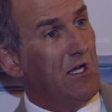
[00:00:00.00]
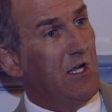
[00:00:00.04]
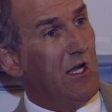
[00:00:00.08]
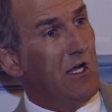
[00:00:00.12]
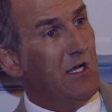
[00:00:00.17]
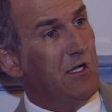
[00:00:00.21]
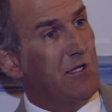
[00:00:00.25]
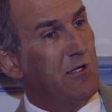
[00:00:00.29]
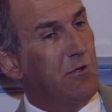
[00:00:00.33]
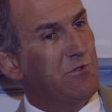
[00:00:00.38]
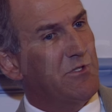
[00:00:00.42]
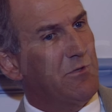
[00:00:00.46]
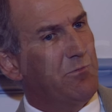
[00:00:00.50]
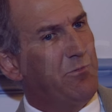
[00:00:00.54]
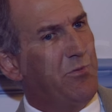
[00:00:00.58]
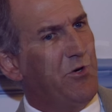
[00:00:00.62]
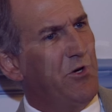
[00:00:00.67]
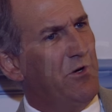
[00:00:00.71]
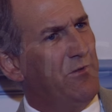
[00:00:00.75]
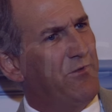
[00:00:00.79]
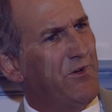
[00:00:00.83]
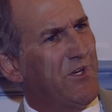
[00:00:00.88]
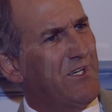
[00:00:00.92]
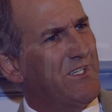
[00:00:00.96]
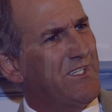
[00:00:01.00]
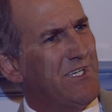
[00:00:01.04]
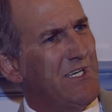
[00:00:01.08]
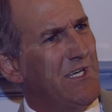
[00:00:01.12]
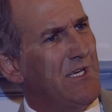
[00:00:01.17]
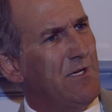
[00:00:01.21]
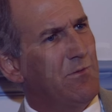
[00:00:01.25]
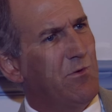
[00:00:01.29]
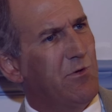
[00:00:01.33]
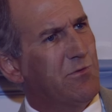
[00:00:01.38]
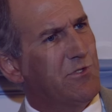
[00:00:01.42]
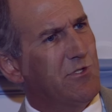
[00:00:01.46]
Uh, it was a perfect
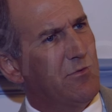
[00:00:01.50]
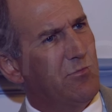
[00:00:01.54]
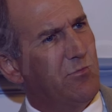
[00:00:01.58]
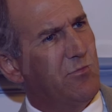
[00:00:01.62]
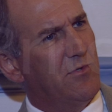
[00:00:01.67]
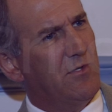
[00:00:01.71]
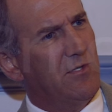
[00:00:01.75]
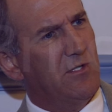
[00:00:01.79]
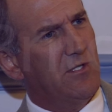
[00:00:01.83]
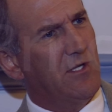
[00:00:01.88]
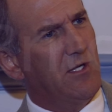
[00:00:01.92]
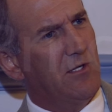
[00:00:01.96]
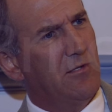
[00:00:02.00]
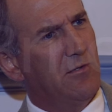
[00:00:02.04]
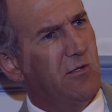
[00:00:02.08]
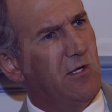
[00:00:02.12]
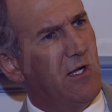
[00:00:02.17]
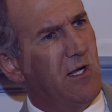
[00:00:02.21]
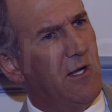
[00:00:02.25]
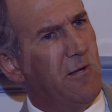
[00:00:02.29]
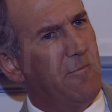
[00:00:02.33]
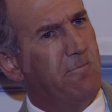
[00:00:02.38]
team. It was a you know.